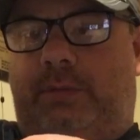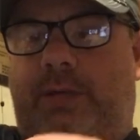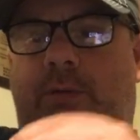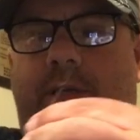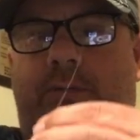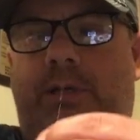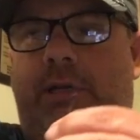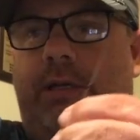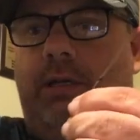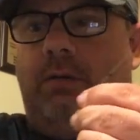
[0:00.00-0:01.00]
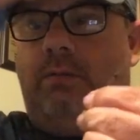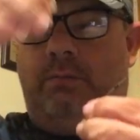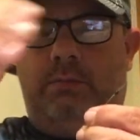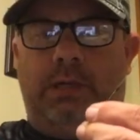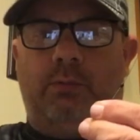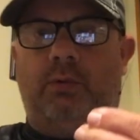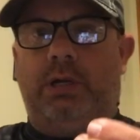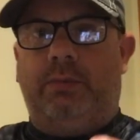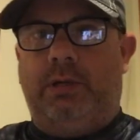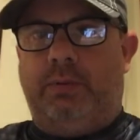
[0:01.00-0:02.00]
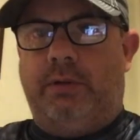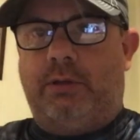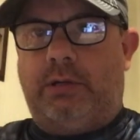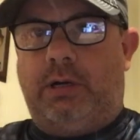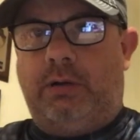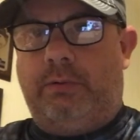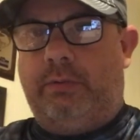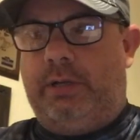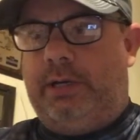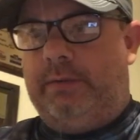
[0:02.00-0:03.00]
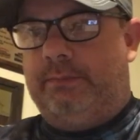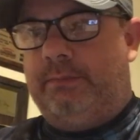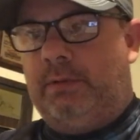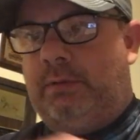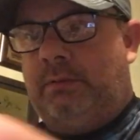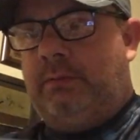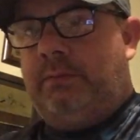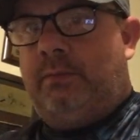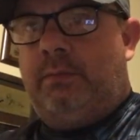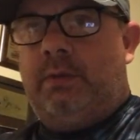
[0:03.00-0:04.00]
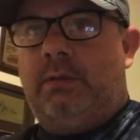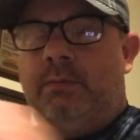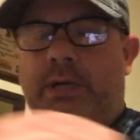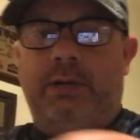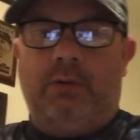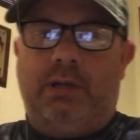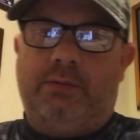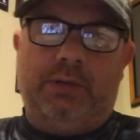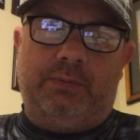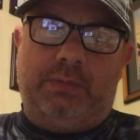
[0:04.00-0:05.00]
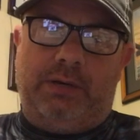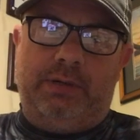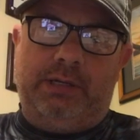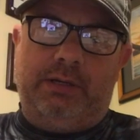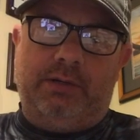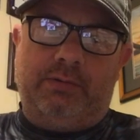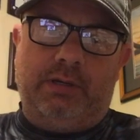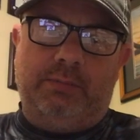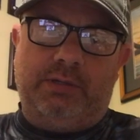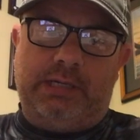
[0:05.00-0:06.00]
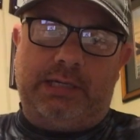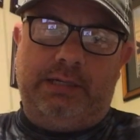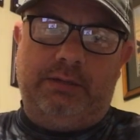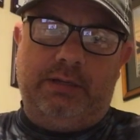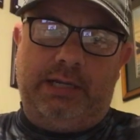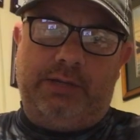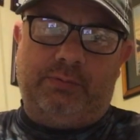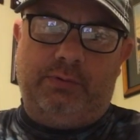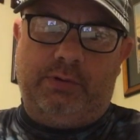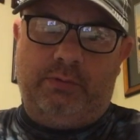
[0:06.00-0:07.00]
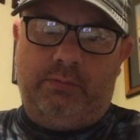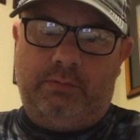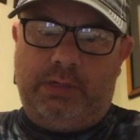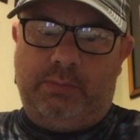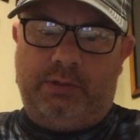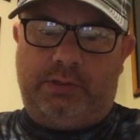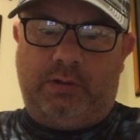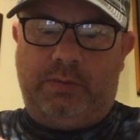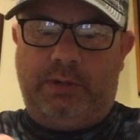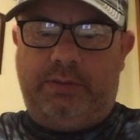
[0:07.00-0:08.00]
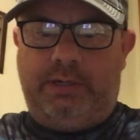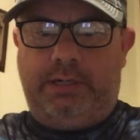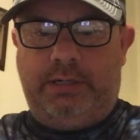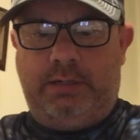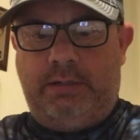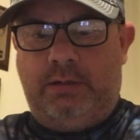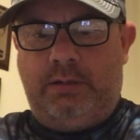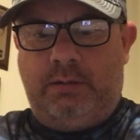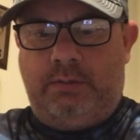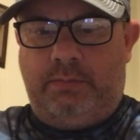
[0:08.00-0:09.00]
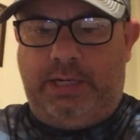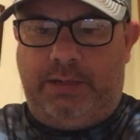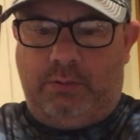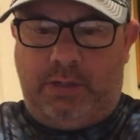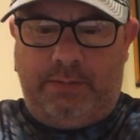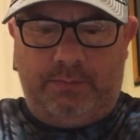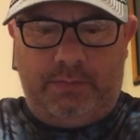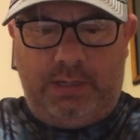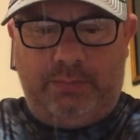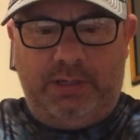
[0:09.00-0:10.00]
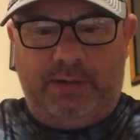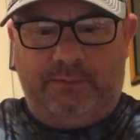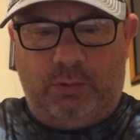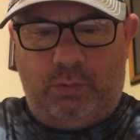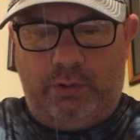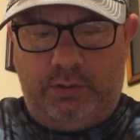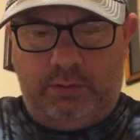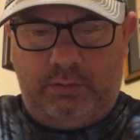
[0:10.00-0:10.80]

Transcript: Anyway, it's ready to go. I'm going to rig me up another crawl on there. But anyway, I rig it up just like I did the last one. So not much to talk about there. Anyway, I'm down in Florida.